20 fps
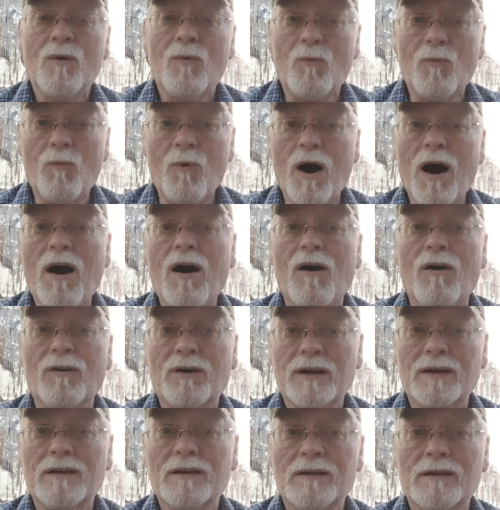
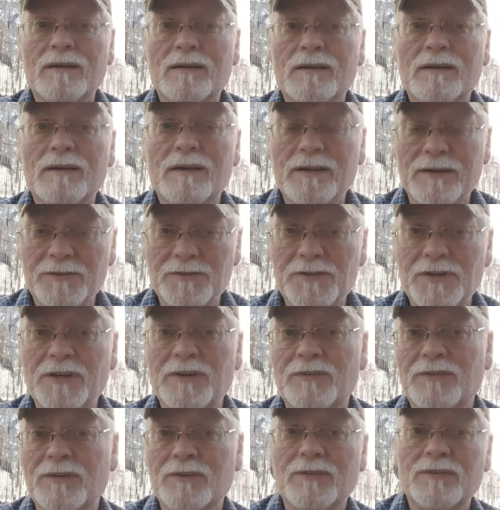walk in
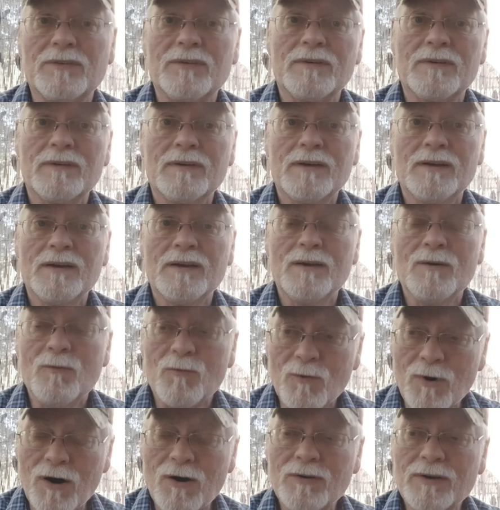Jesus.
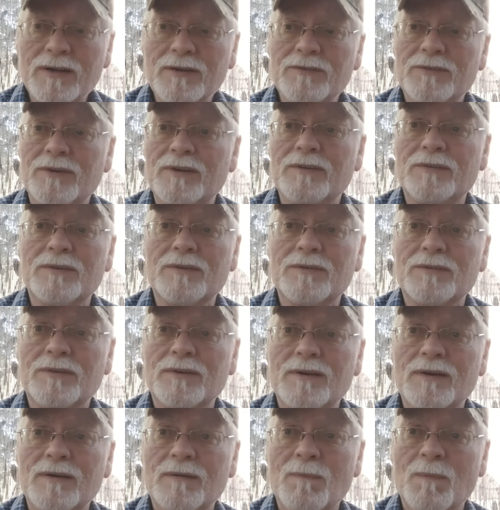Walk in Jesus.